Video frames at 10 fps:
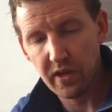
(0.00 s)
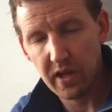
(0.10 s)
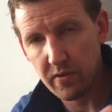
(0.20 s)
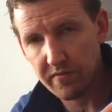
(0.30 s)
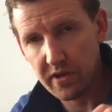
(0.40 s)

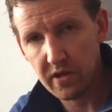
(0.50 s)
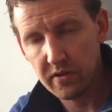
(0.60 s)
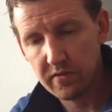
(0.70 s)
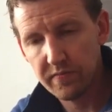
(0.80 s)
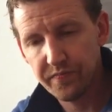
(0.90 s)
However,
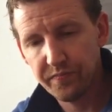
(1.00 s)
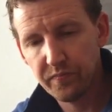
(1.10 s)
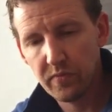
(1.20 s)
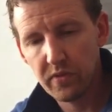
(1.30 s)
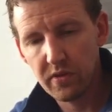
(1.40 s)

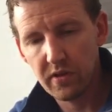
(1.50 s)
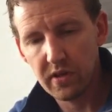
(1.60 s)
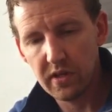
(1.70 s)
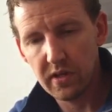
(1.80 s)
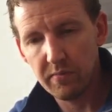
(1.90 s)

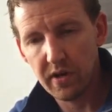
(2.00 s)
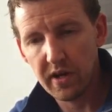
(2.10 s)
um,